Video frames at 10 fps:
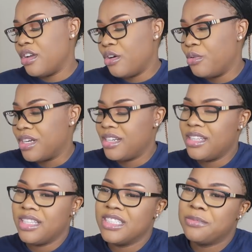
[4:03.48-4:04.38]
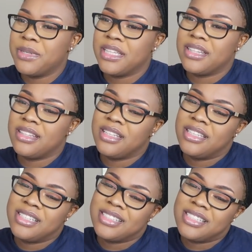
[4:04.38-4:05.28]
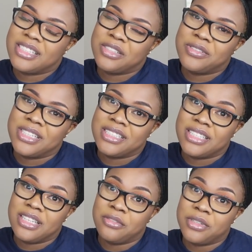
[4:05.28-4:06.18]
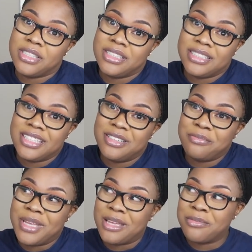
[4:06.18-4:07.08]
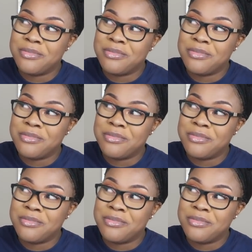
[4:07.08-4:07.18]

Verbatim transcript: know what it is, but in this situation, it really did make